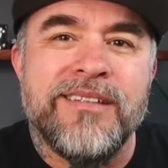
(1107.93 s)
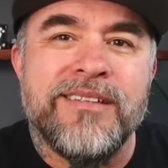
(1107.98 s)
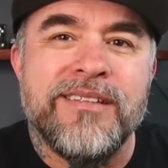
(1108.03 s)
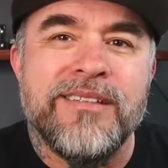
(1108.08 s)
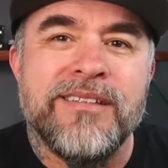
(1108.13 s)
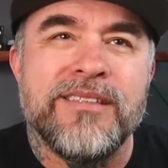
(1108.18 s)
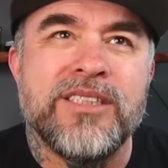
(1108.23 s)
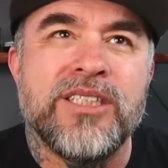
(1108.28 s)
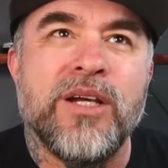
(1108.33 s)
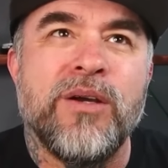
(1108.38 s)

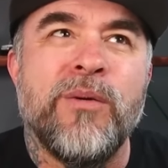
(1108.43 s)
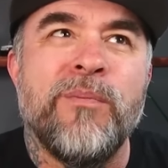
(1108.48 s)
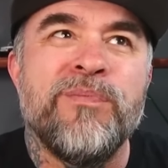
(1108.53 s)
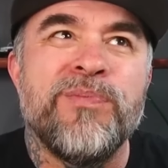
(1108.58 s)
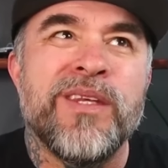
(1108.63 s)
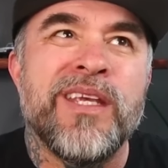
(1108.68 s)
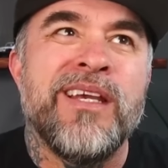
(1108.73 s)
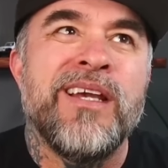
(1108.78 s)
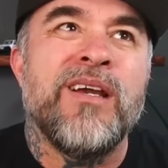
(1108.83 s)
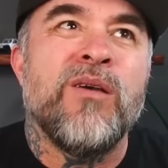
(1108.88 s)
So
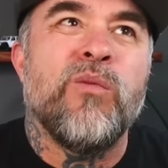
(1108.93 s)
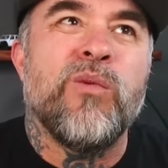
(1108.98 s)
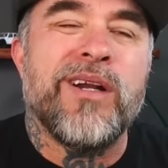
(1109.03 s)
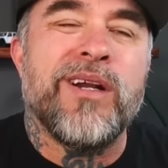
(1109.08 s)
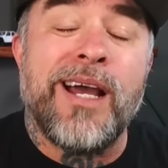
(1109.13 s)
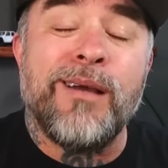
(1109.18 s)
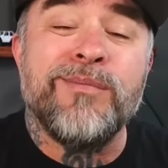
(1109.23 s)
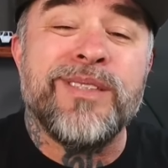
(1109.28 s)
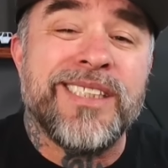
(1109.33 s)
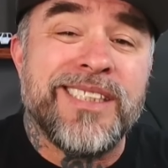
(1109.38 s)
when
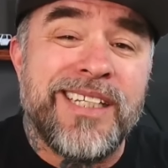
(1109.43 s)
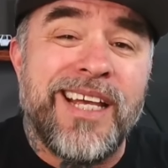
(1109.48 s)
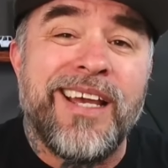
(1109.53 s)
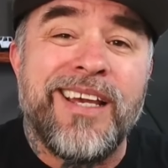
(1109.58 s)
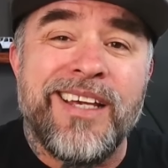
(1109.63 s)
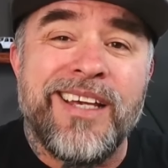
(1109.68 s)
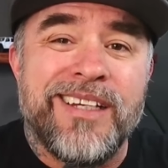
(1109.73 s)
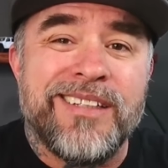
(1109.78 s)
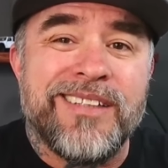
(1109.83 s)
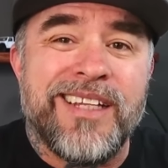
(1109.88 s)
I'm
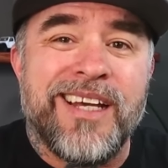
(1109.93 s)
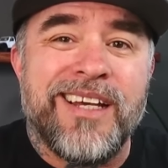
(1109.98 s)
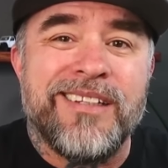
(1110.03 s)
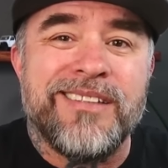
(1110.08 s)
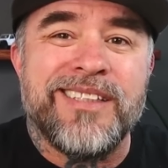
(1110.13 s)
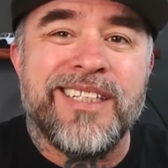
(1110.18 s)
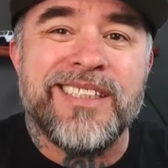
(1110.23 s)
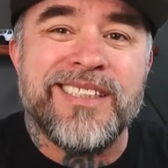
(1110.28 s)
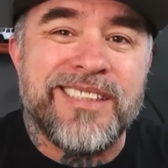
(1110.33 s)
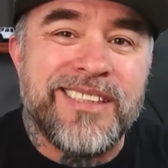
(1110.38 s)
saying that
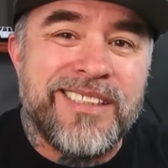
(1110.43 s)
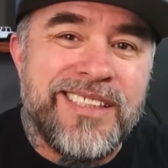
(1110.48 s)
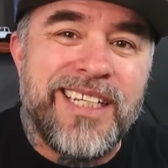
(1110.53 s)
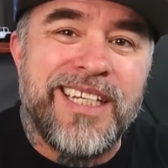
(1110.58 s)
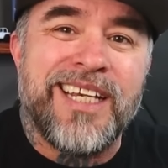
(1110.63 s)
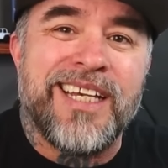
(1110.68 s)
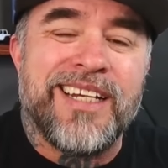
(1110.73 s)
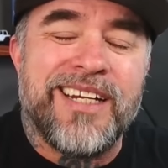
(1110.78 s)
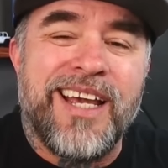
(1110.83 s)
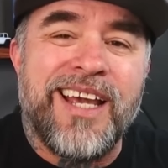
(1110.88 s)
this
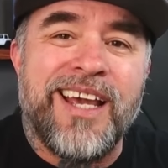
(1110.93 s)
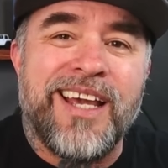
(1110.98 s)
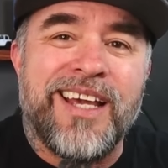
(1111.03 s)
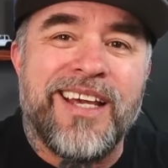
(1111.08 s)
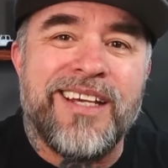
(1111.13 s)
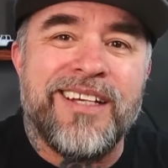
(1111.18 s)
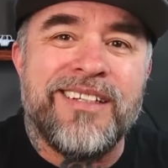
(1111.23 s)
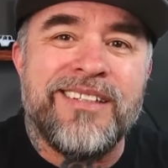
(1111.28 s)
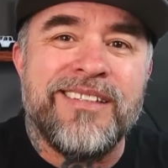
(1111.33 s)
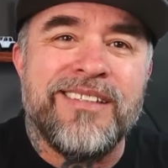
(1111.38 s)

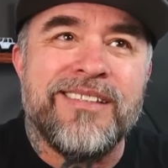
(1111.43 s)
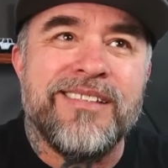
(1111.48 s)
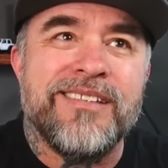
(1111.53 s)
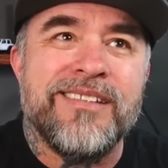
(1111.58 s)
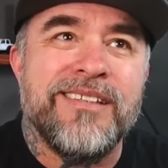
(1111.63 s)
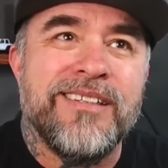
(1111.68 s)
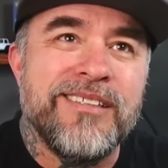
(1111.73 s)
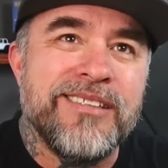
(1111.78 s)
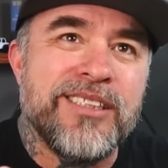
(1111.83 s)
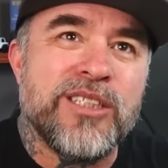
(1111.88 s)
DNA
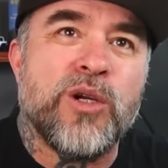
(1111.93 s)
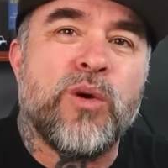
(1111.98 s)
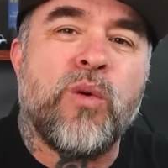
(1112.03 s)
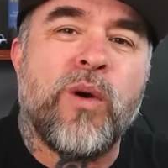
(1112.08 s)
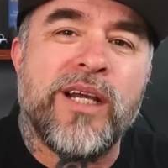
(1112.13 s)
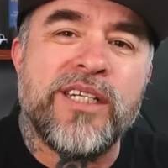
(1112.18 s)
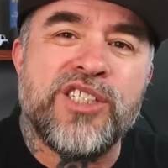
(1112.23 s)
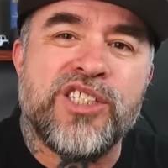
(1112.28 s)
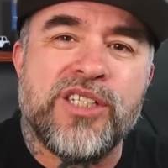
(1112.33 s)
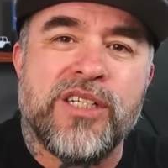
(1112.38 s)
is
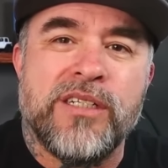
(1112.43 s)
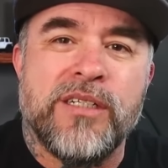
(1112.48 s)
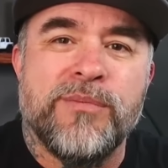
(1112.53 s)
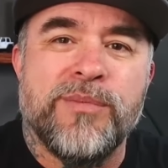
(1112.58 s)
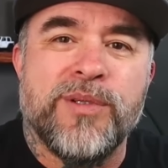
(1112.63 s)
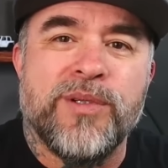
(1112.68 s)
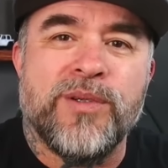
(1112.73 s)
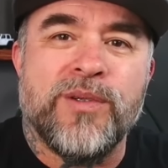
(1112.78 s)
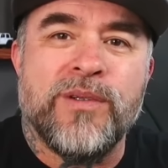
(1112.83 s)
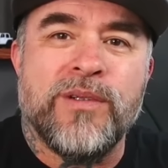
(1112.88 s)

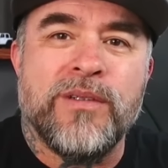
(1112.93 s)
questionable,